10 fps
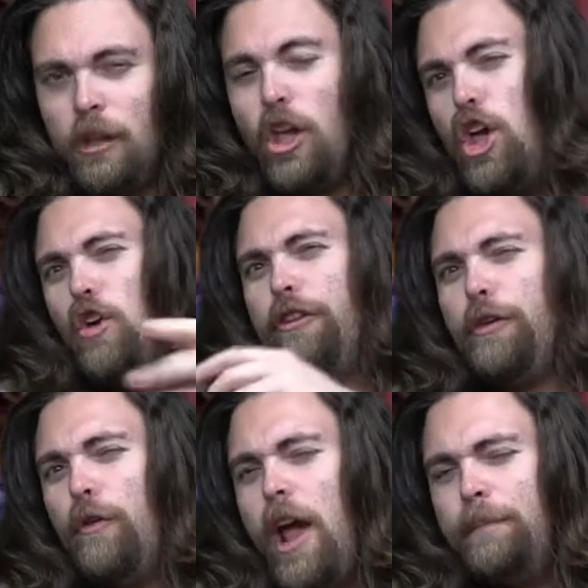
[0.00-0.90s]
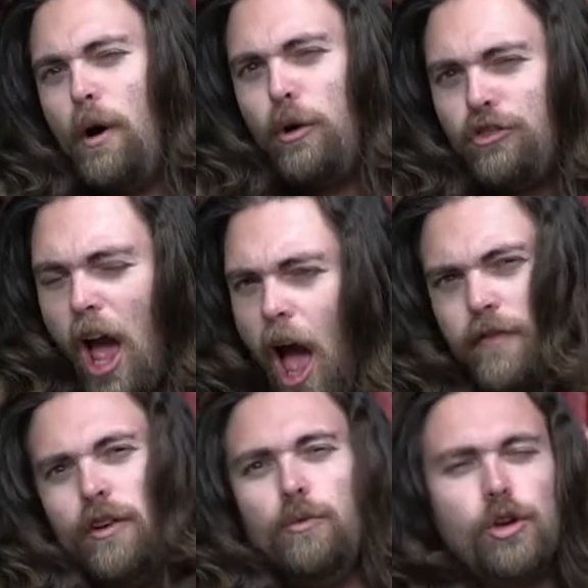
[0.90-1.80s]
Here at the Rainbow
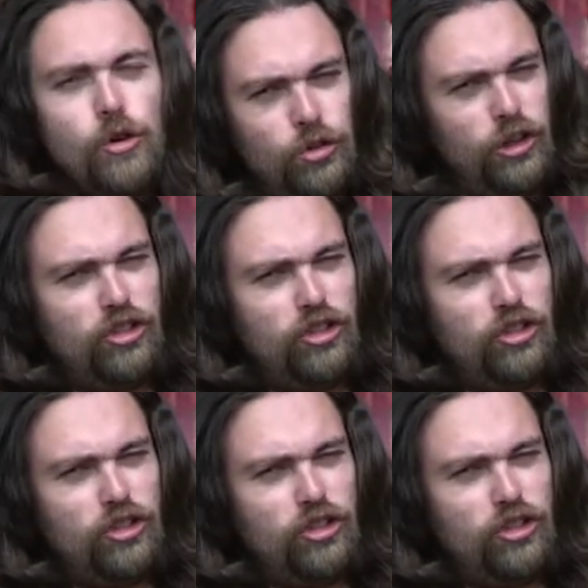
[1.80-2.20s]
Tavern, we usually